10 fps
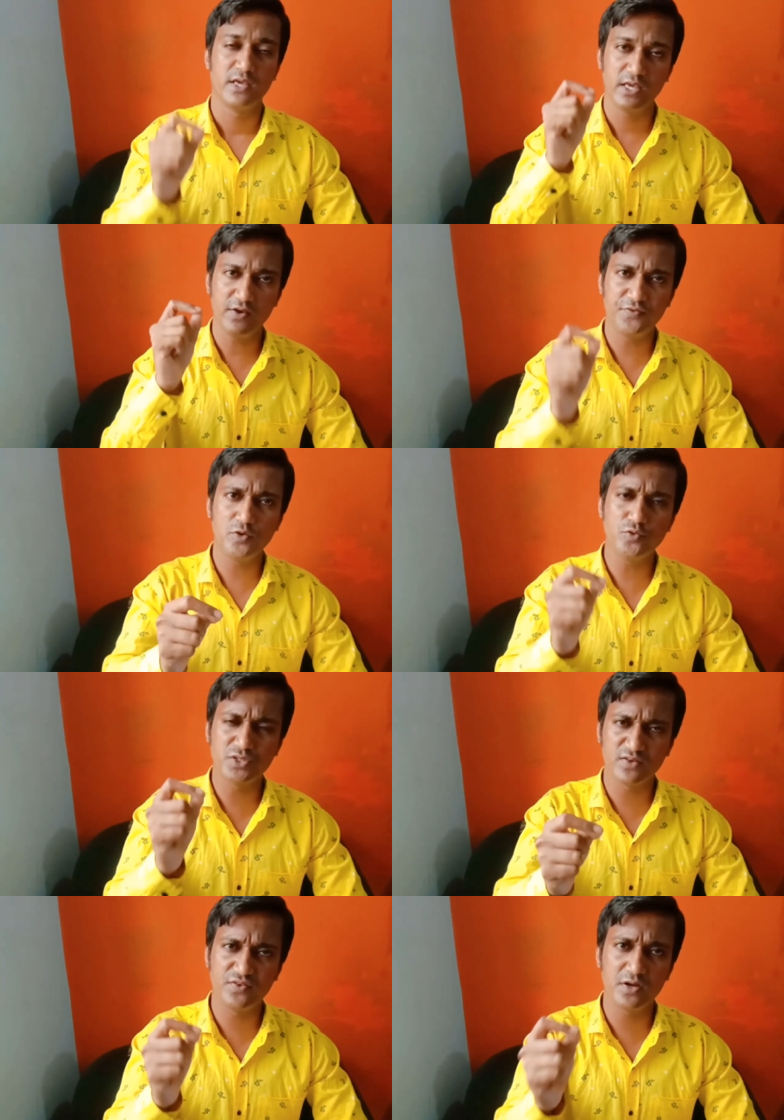if you
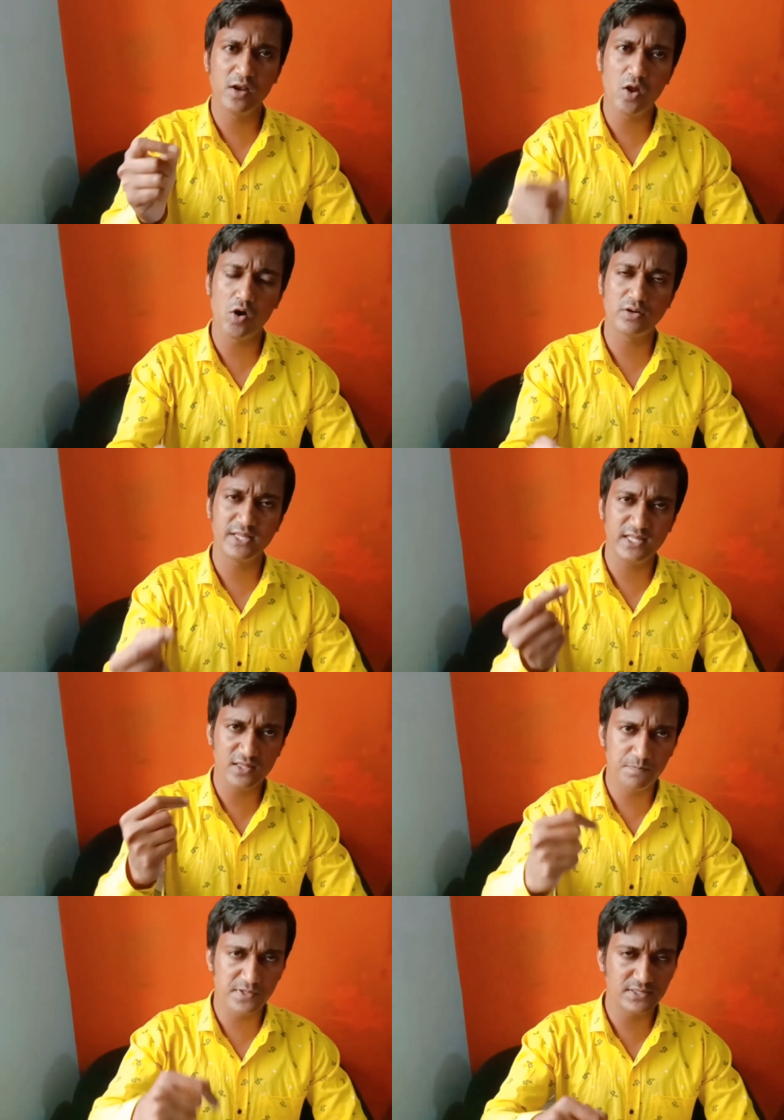suffer a lot in
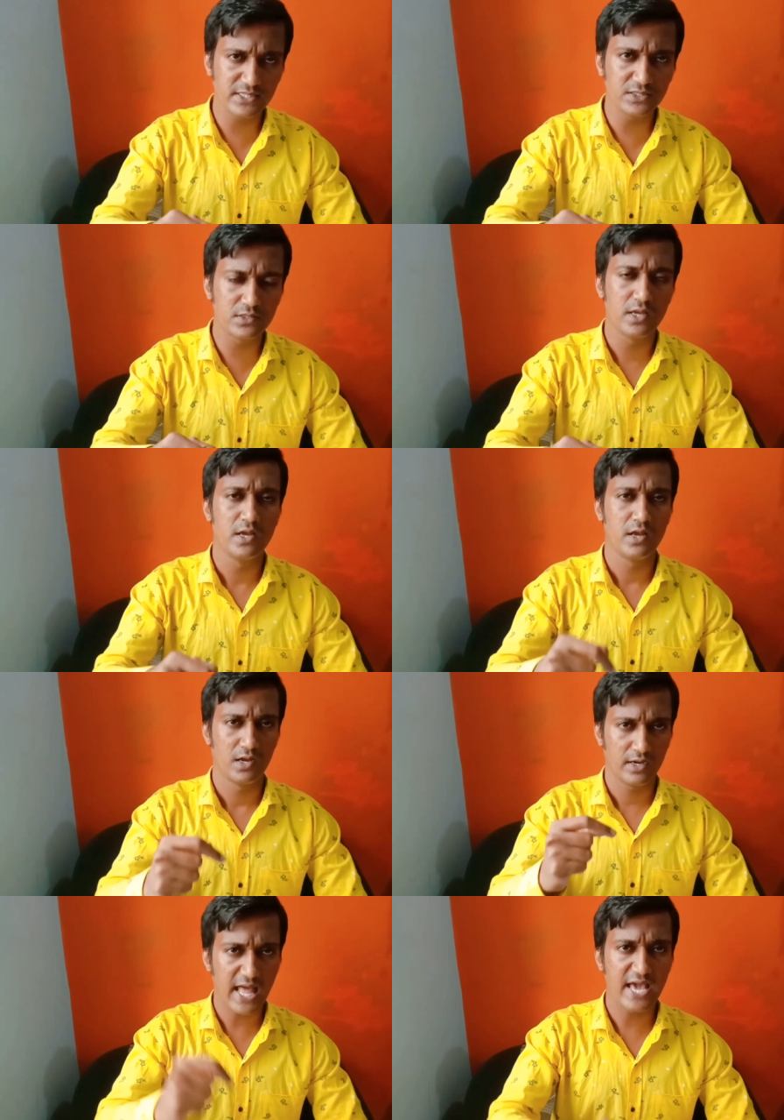the present
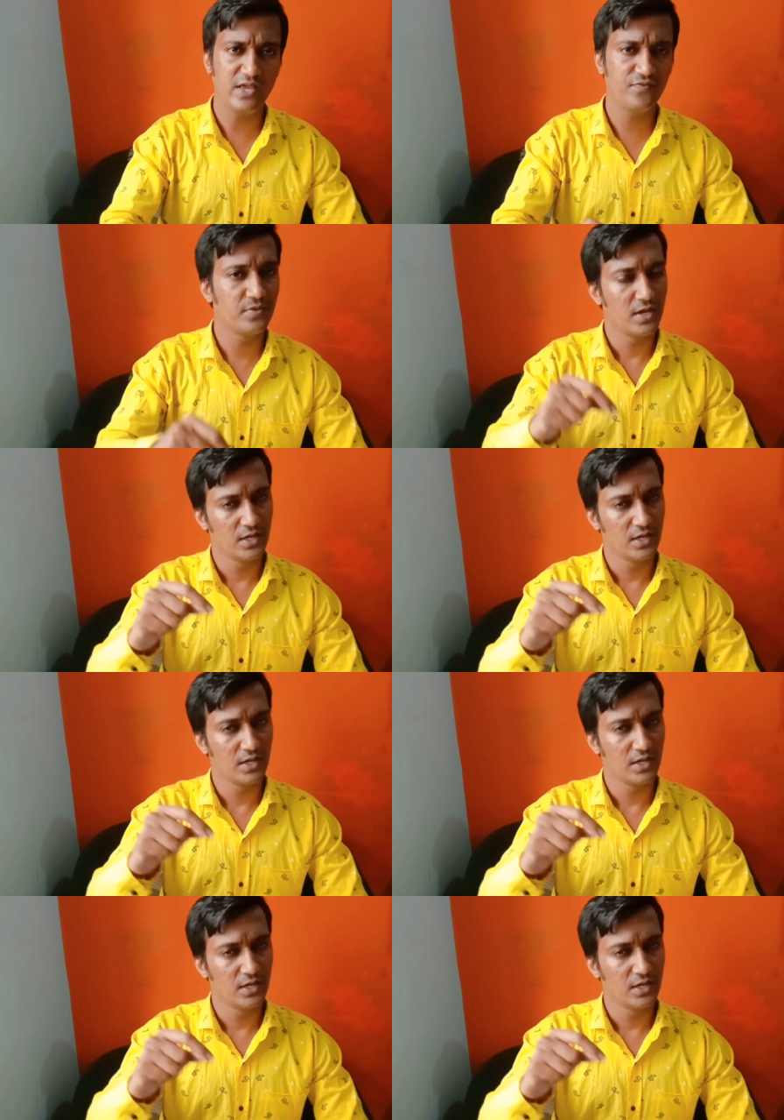life,